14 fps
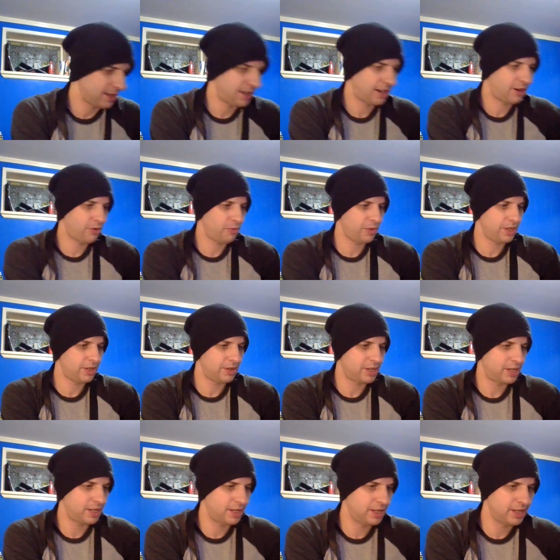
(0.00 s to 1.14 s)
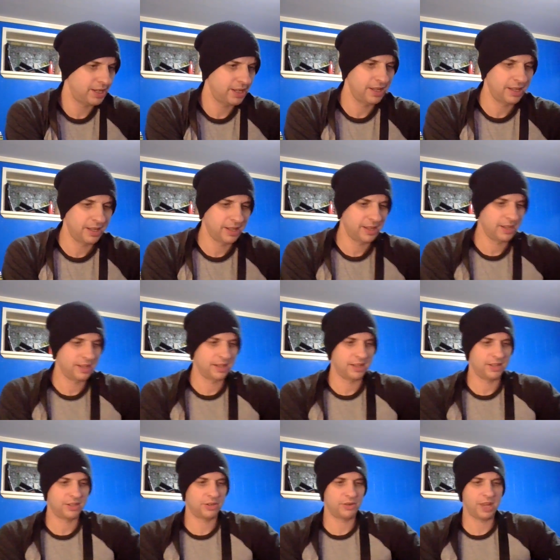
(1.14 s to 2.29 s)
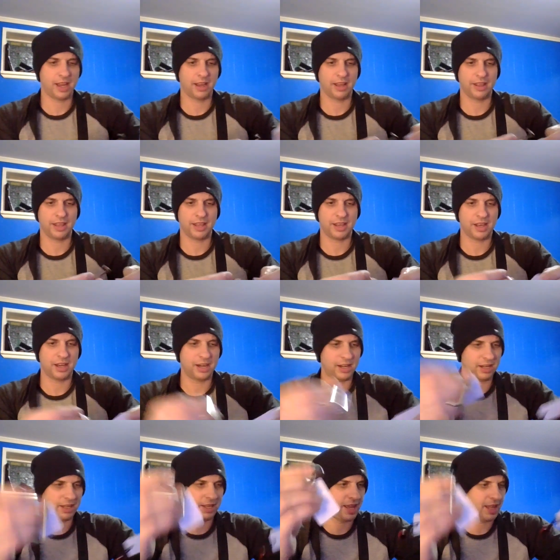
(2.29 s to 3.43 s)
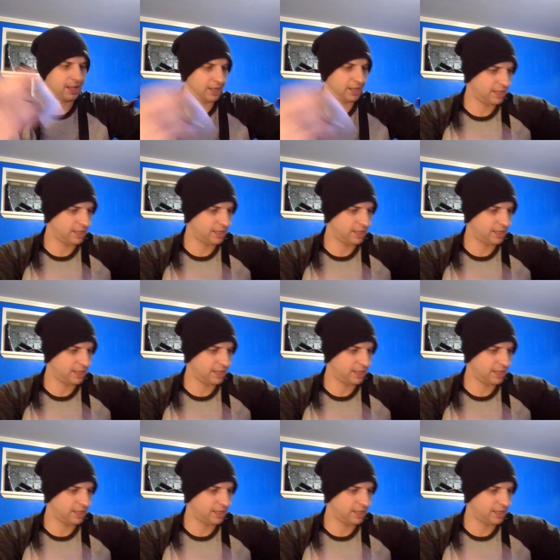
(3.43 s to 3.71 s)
I don't know what. So yeah, they got the Allen